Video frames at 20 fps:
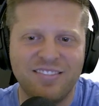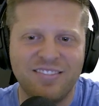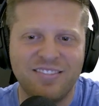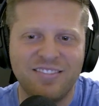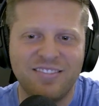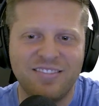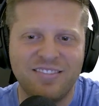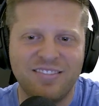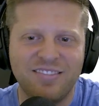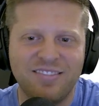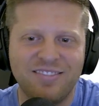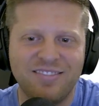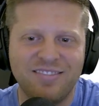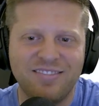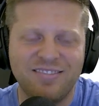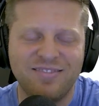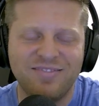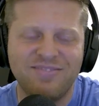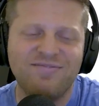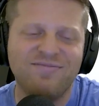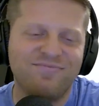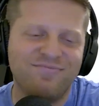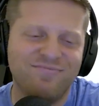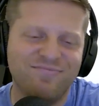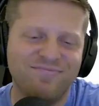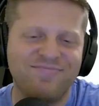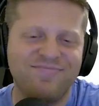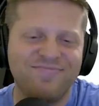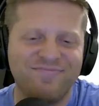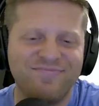
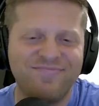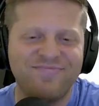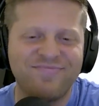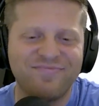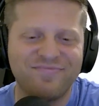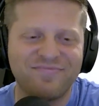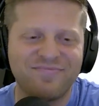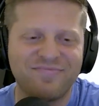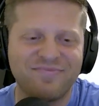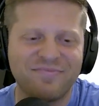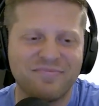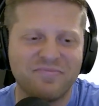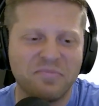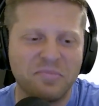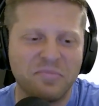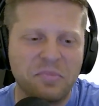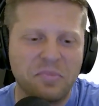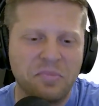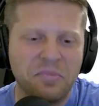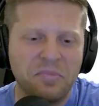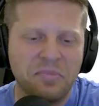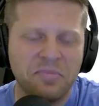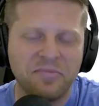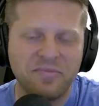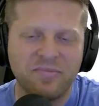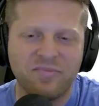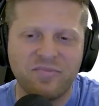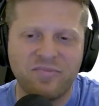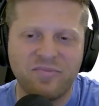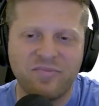
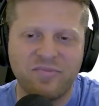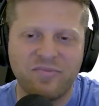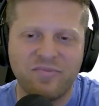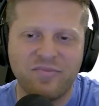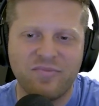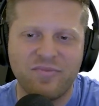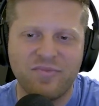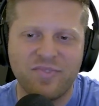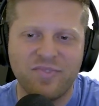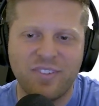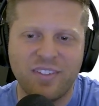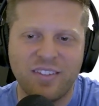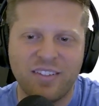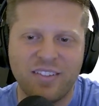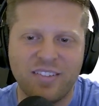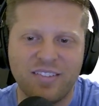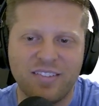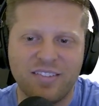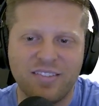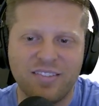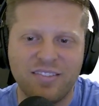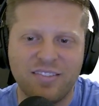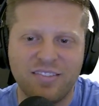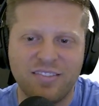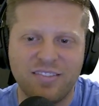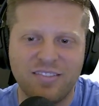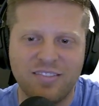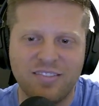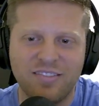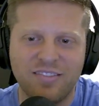
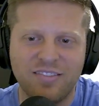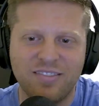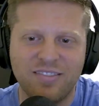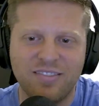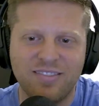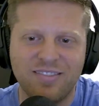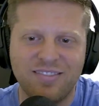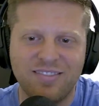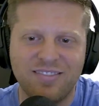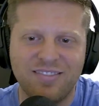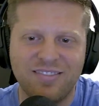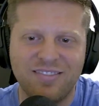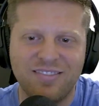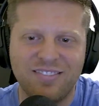[no speech]